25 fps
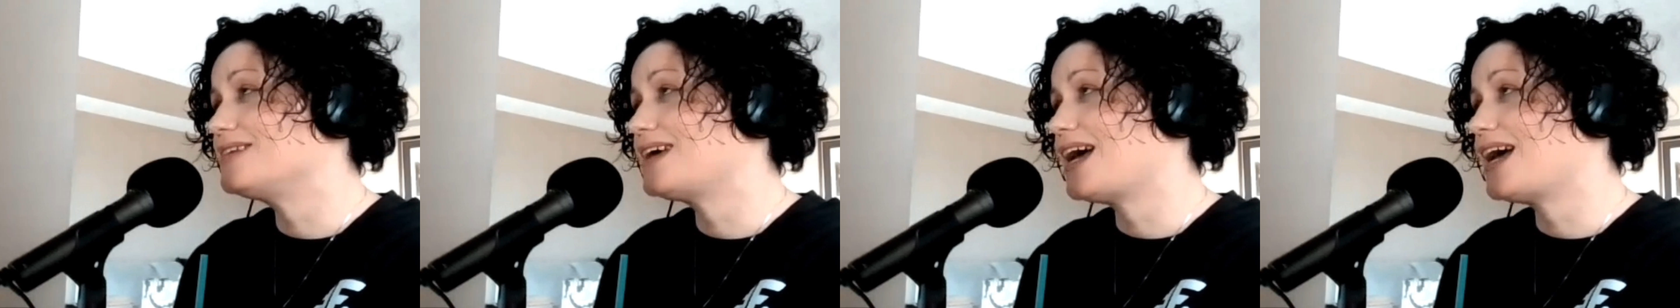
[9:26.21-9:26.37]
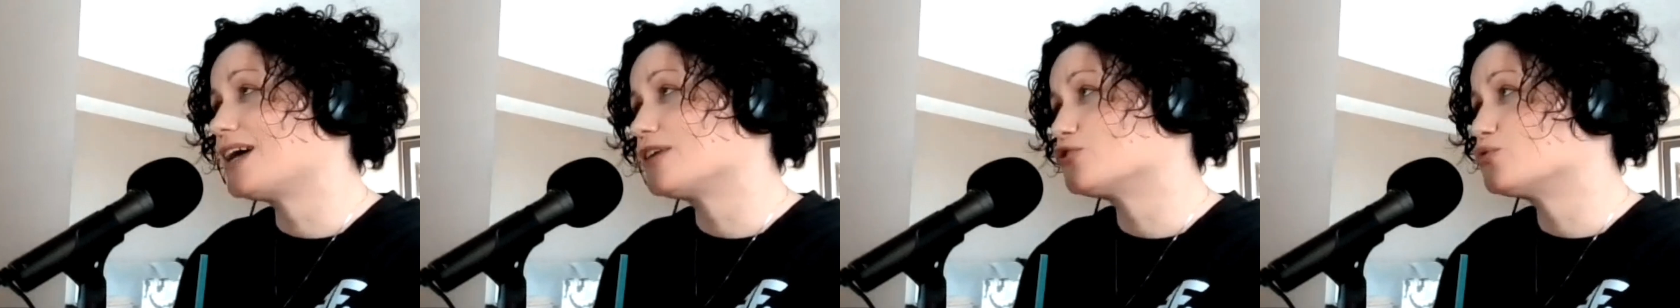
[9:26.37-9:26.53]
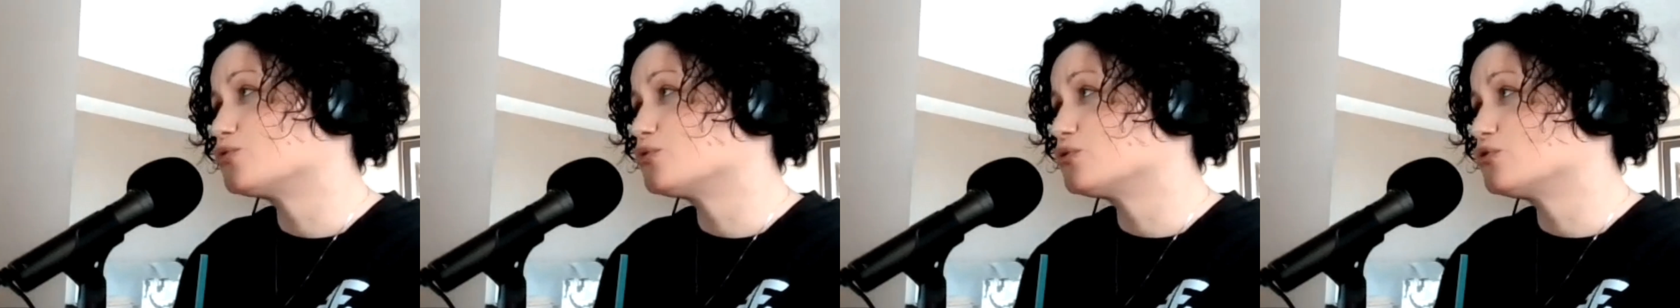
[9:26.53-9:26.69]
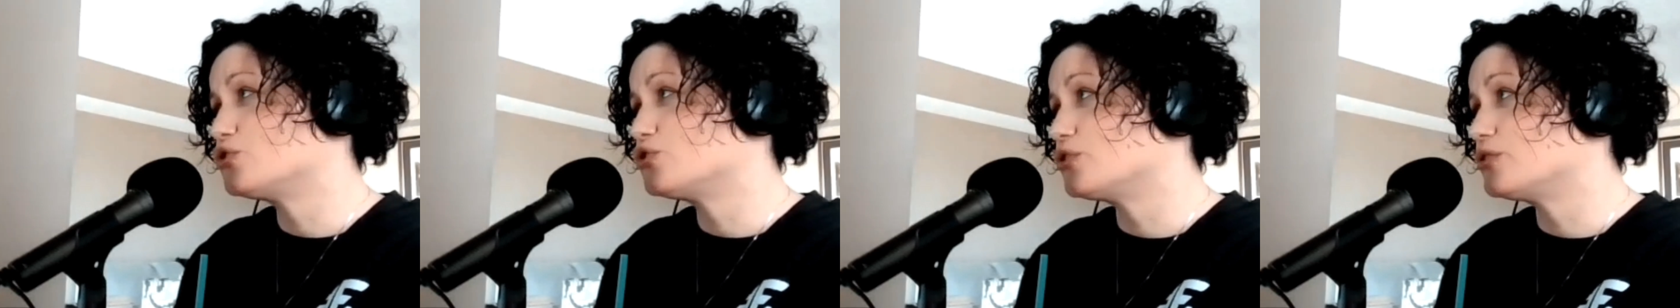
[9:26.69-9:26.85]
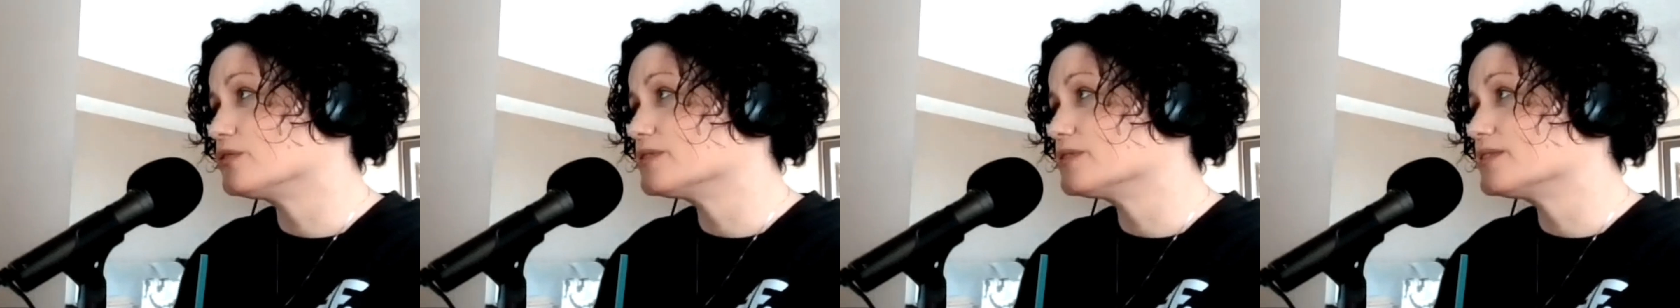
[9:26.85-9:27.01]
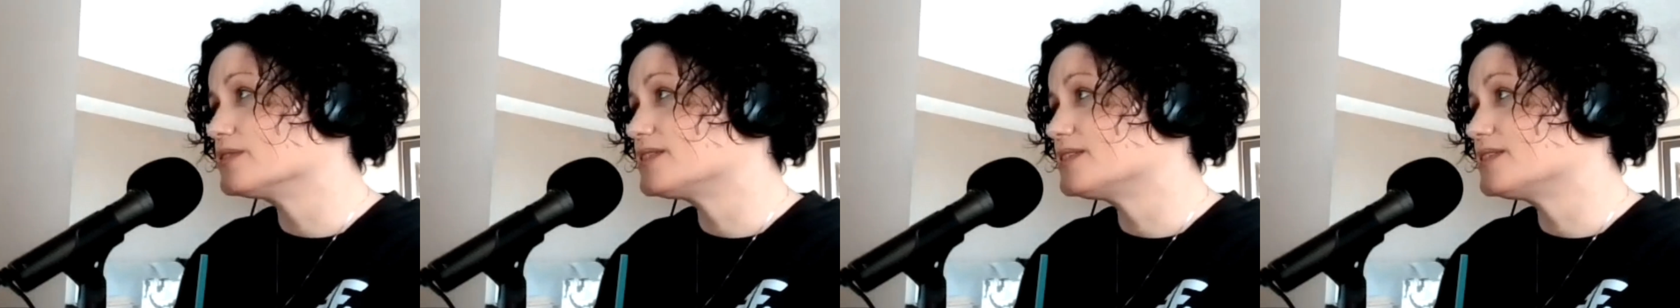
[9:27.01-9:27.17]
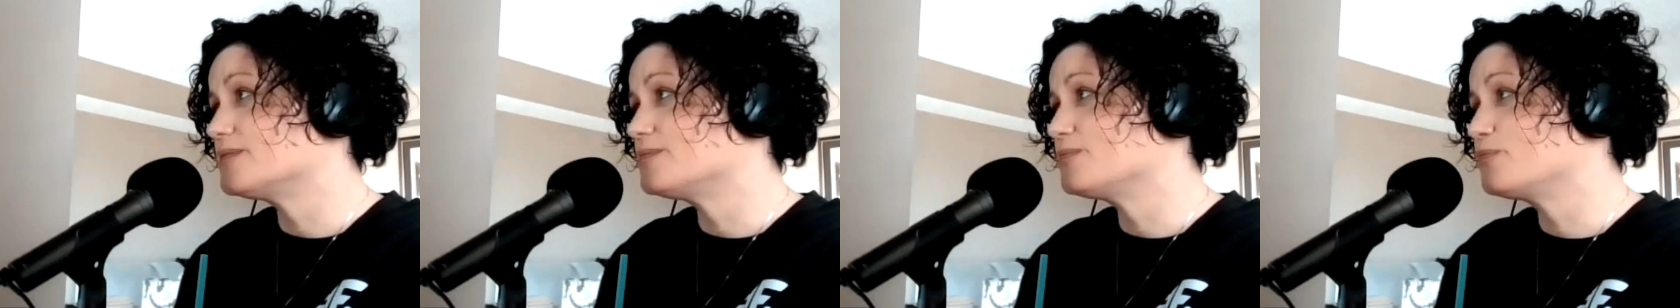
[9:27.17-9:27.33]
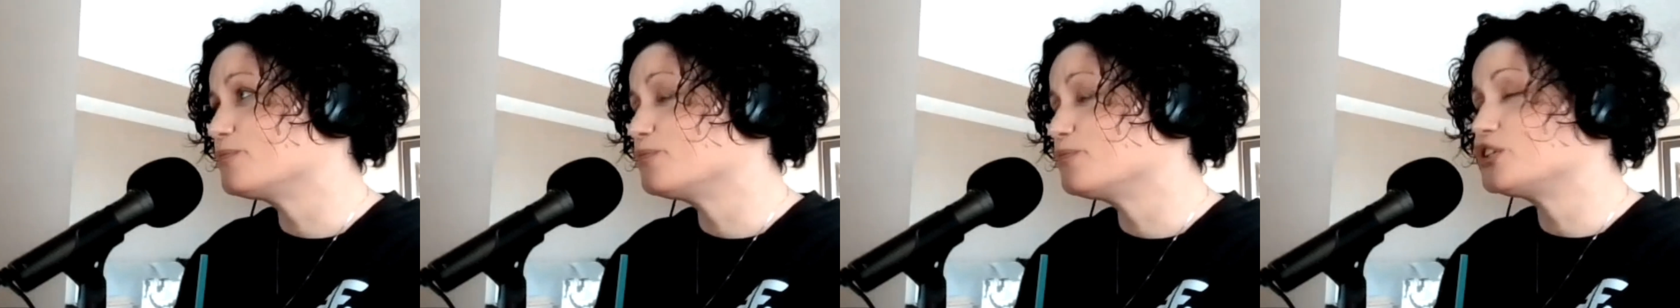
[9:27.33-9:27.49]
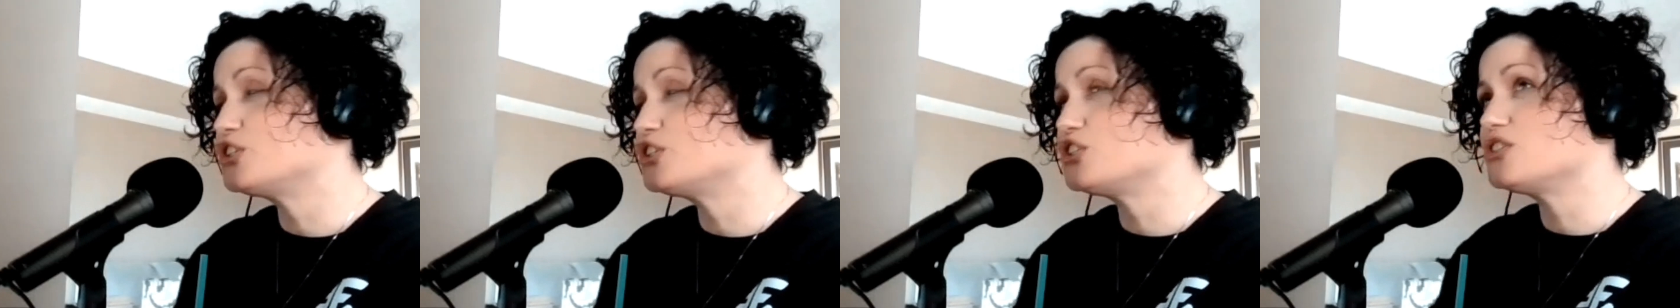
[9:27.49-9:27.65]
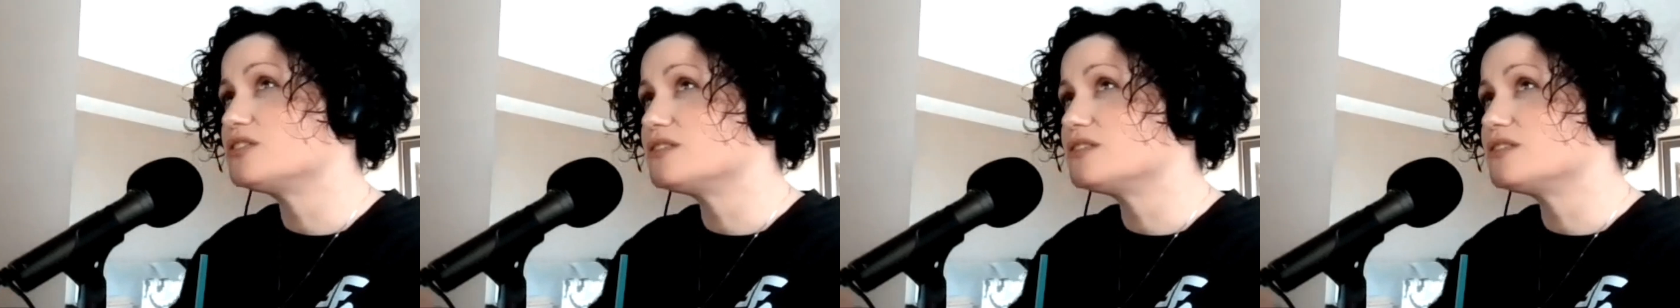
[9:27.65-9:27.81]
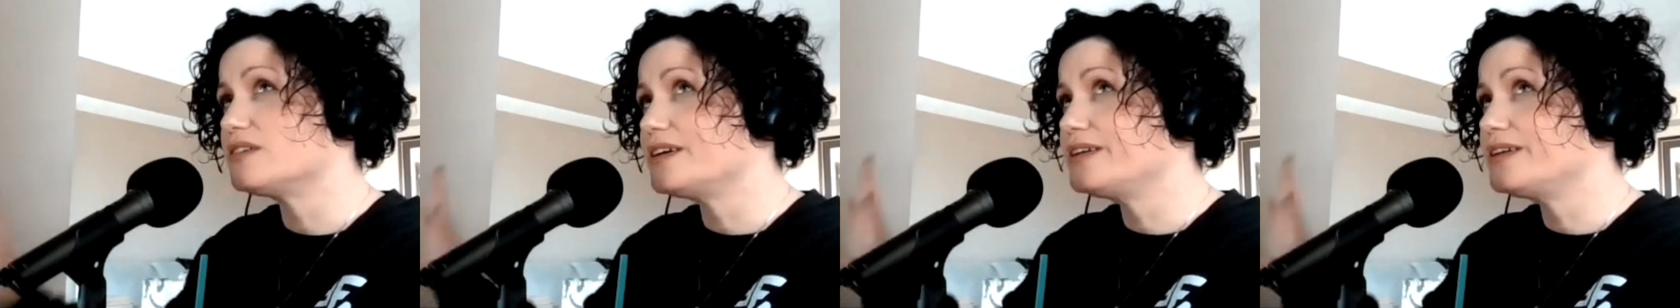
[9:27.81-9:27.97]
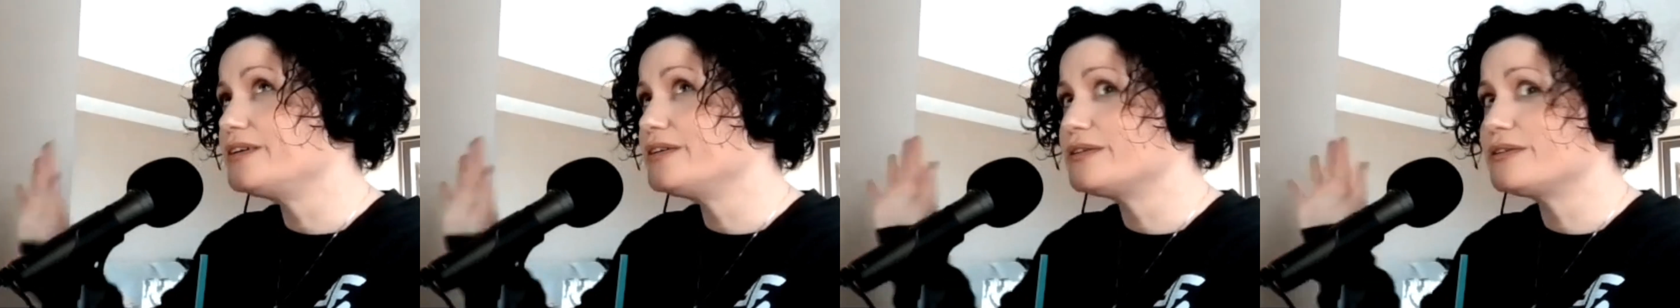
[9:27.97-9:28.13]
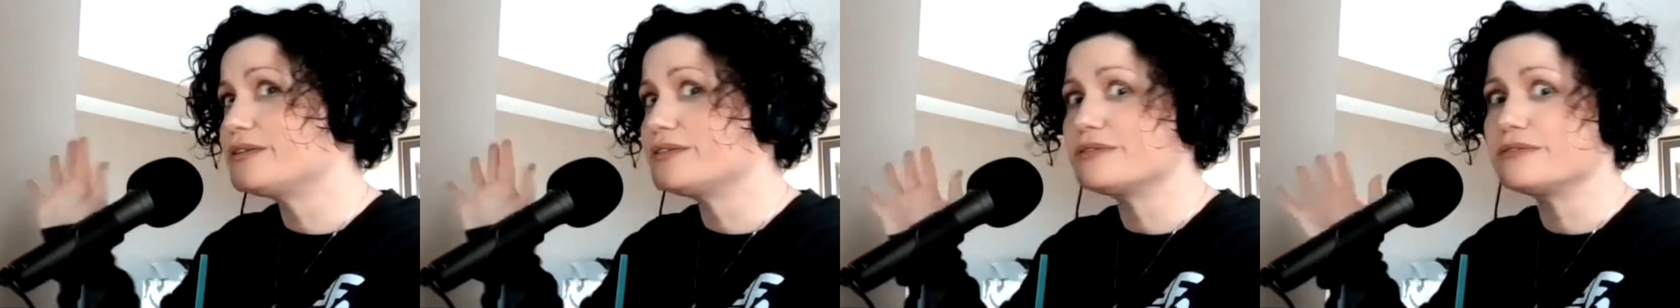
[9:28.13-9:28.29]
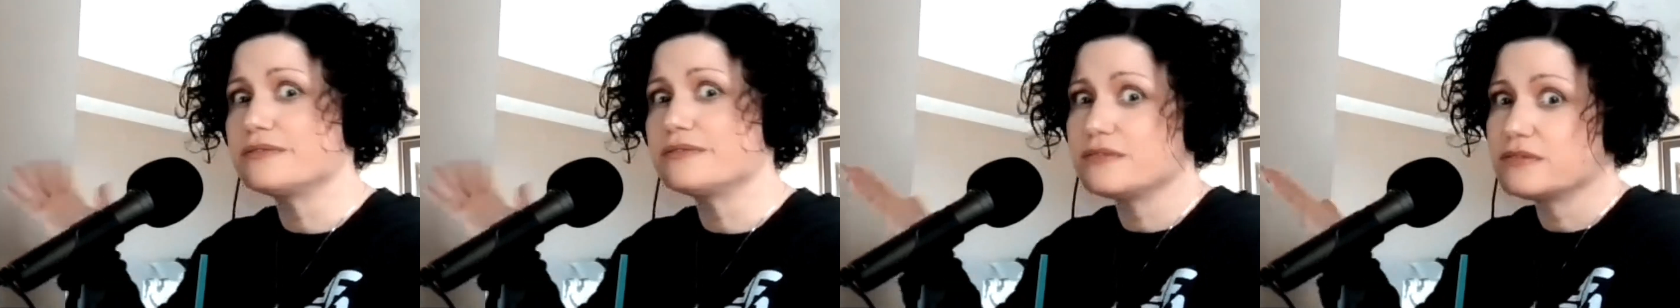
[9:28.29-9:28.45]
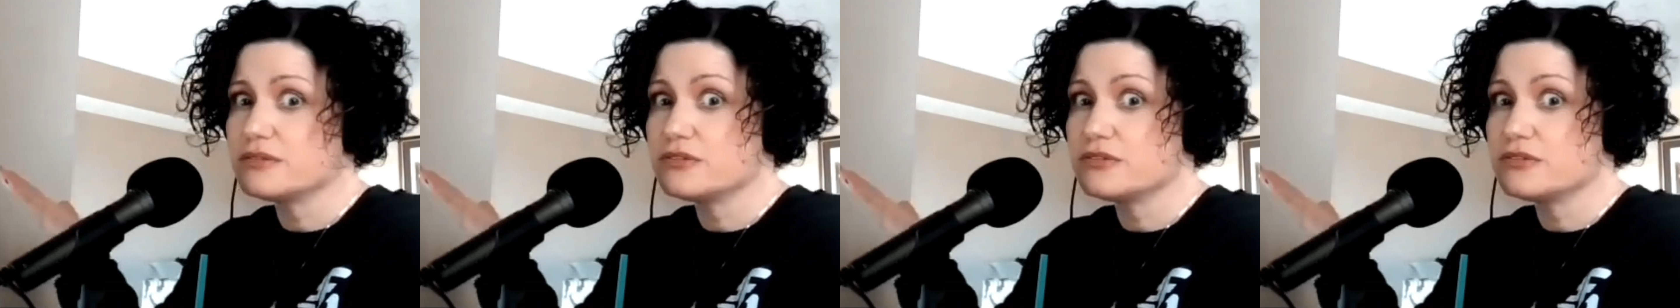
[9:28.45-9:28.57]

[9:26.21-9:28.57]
actual journalism, which I know,